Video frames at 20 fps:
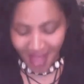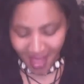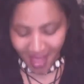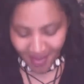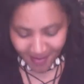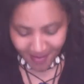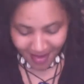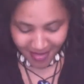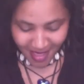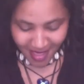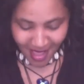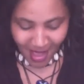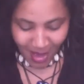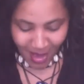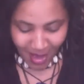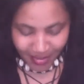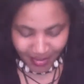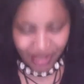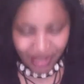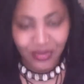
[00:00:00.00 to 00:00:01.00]
may they all
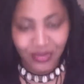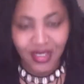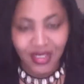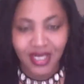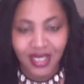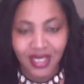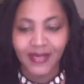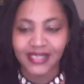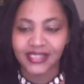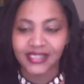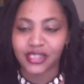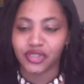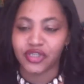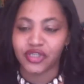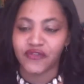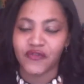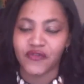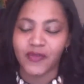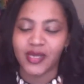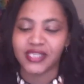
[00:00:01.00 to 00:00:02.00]
be true and in the best interest
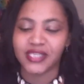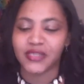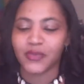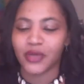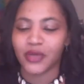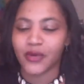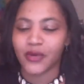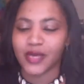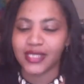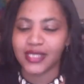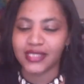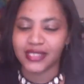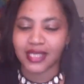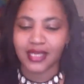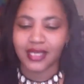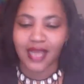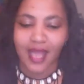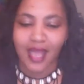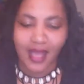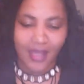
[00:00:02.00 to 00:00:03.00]
of the person requesting.
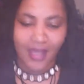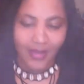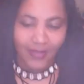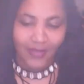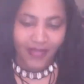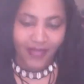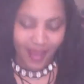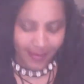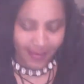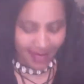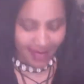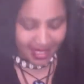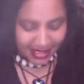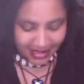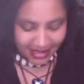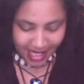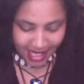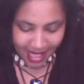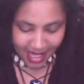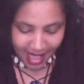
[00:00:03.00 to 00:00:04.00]
Now, with that being
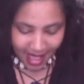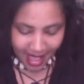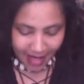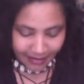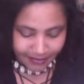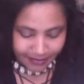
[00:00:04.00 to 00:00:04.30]
said,